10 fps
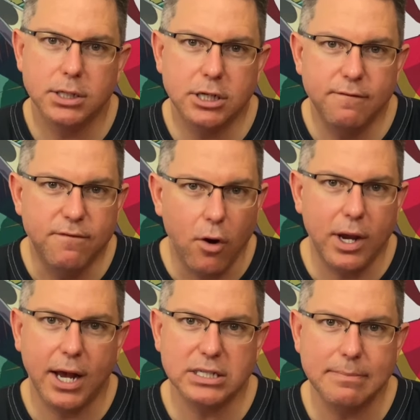Very
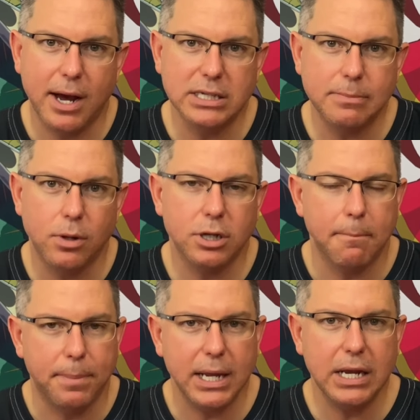customizable,
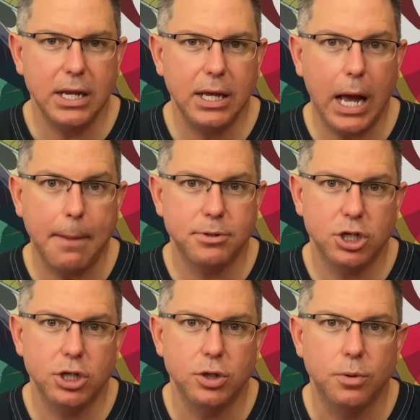completely up to
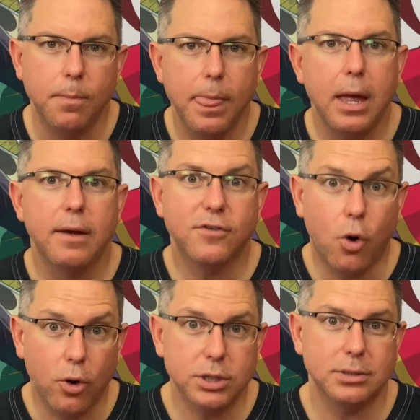you. Of
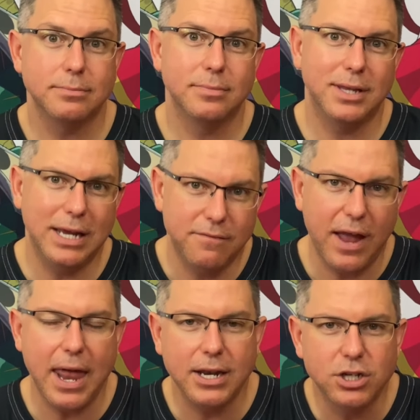course, the
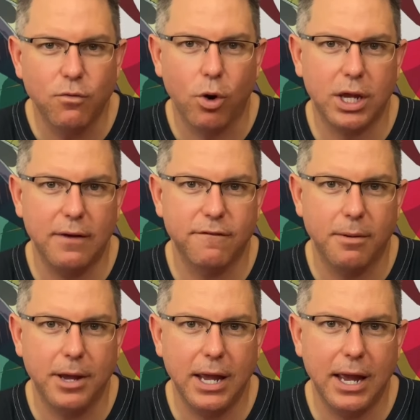advantage of working
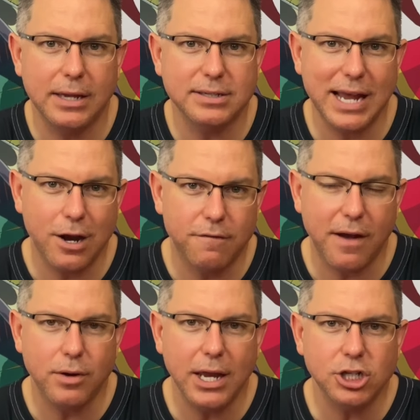from a standard
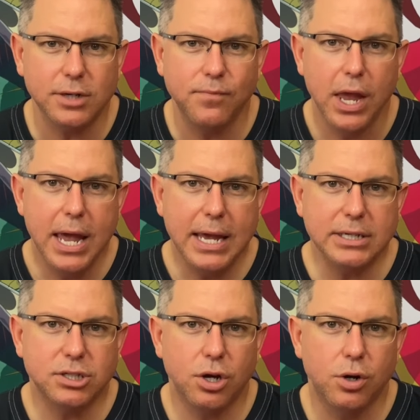foundation
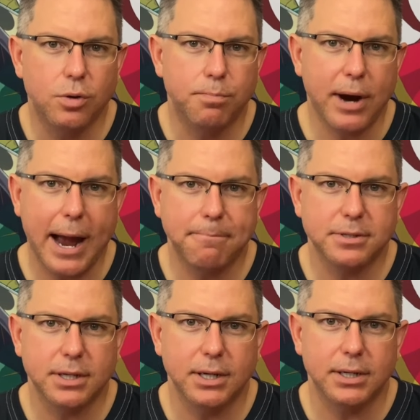is so perhaps
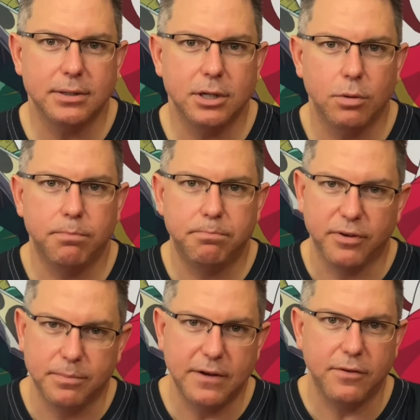
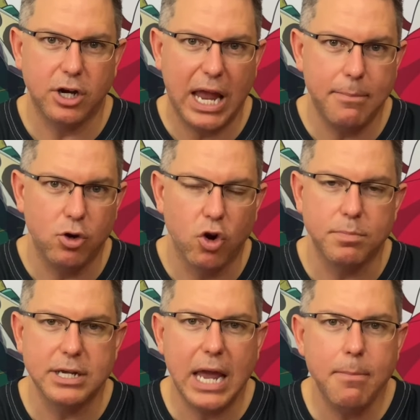from different gaming group
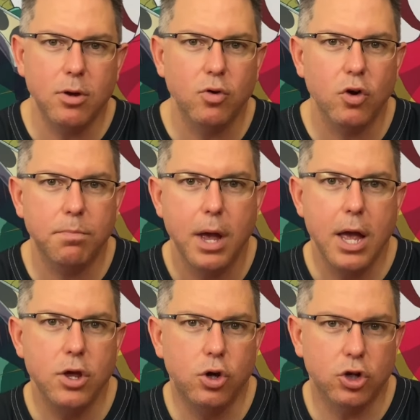to gaming group,
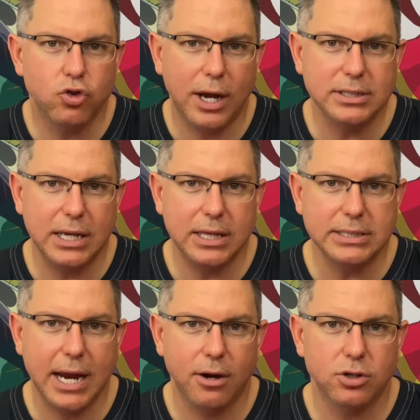you can translate these
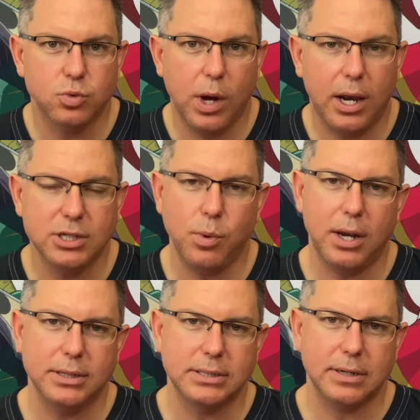characters well
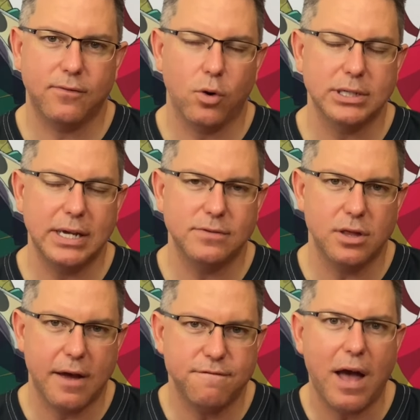as, of course, it gives you
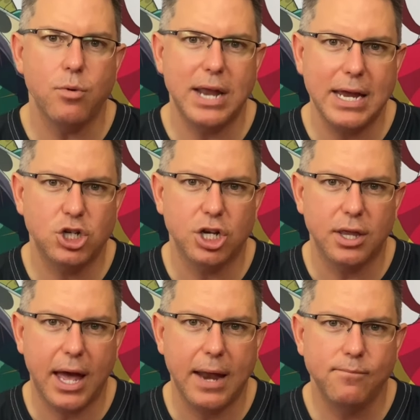that foundation
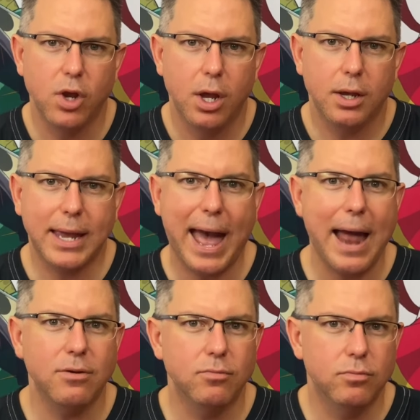that
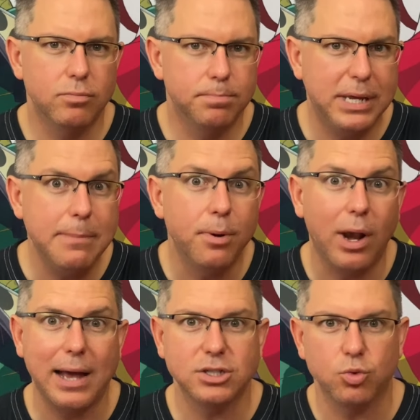cat
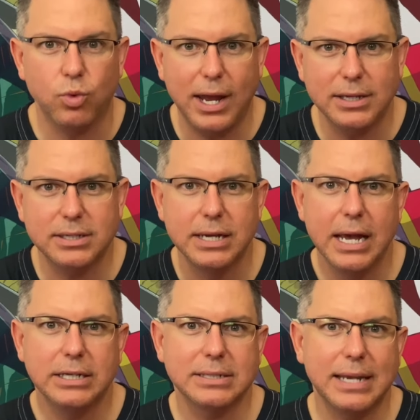people as a race,
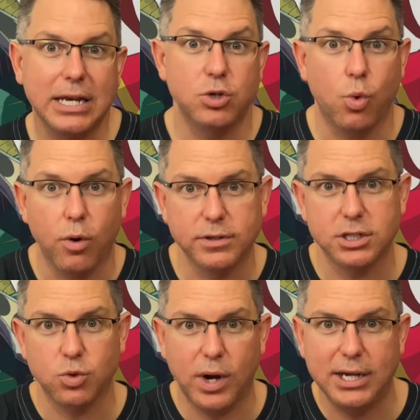just like dwarves
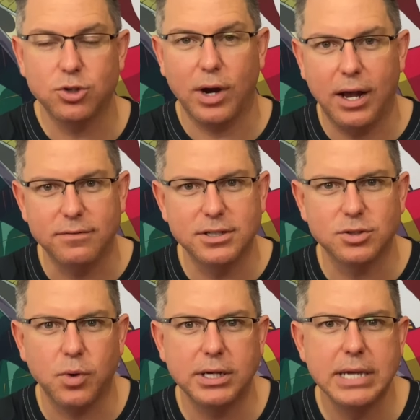as a race or elves as
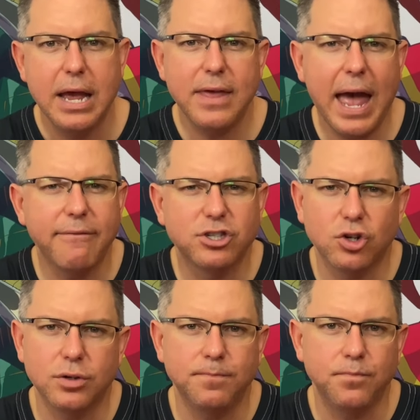a race, they have
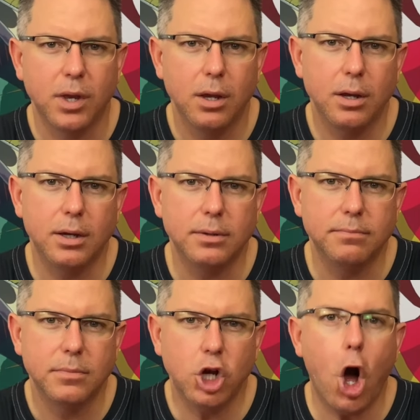certain
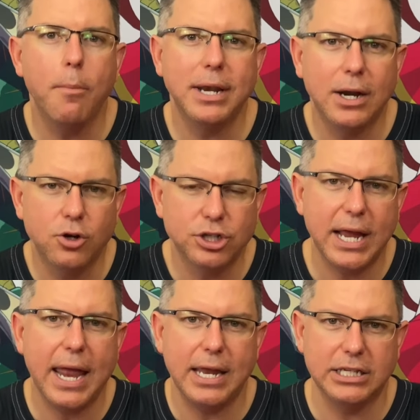common
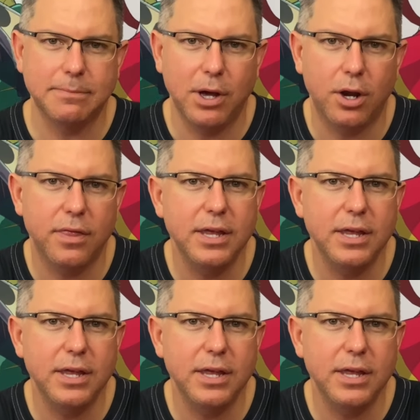understandings about it.